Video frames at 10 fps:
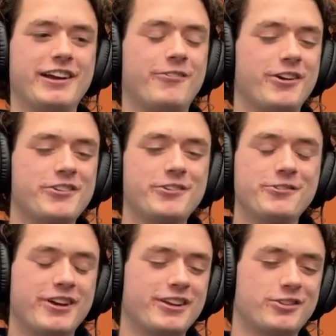
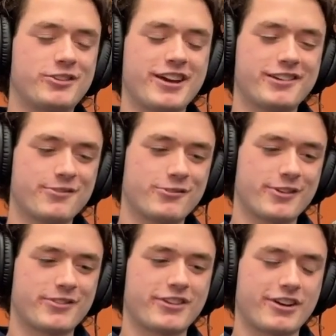like take some
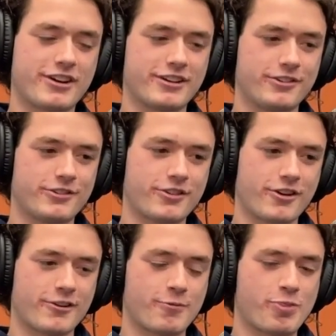trips there and you
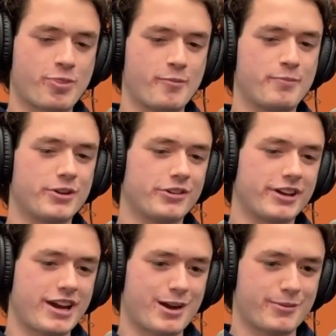start
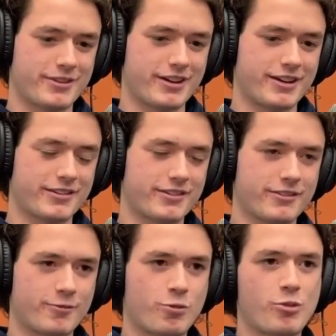building
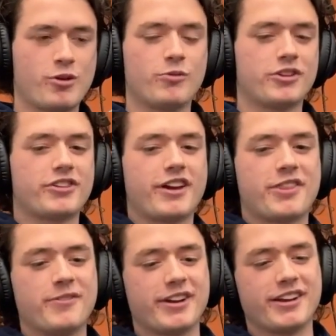habitats, which at
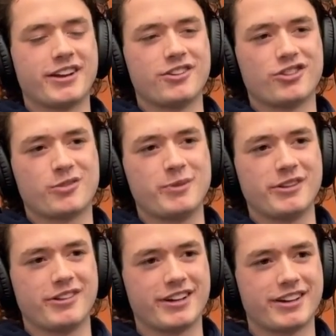the beginning can just be
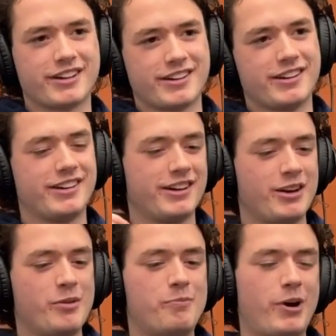like
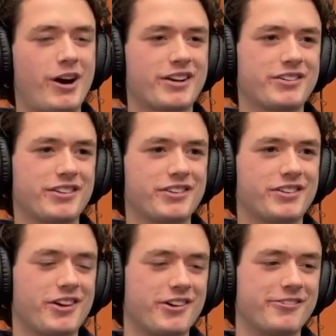boxes
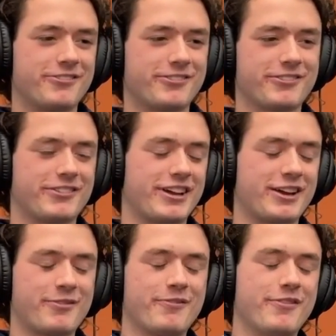of like
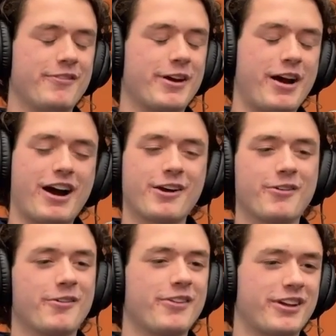iron,
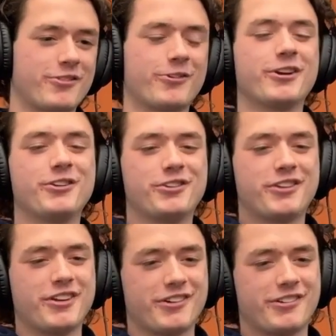or like we're gonna use
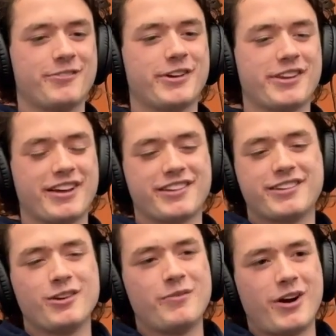steel, but like
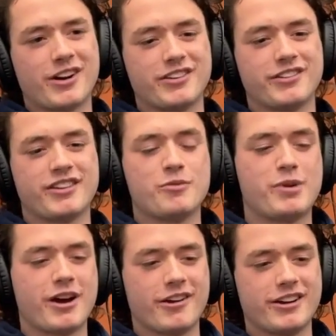steel boxes that you
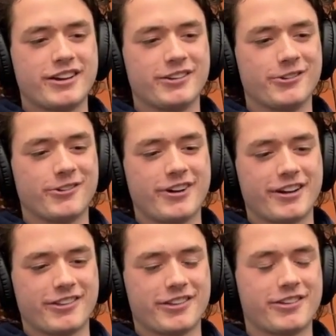bury in lunar
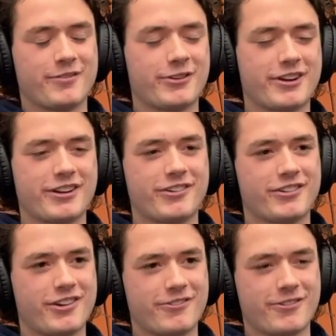regolith to protect
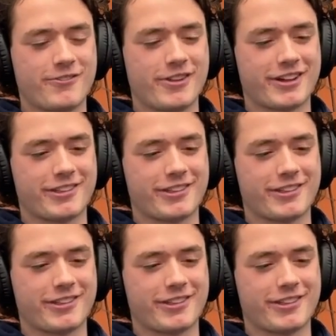yourself from like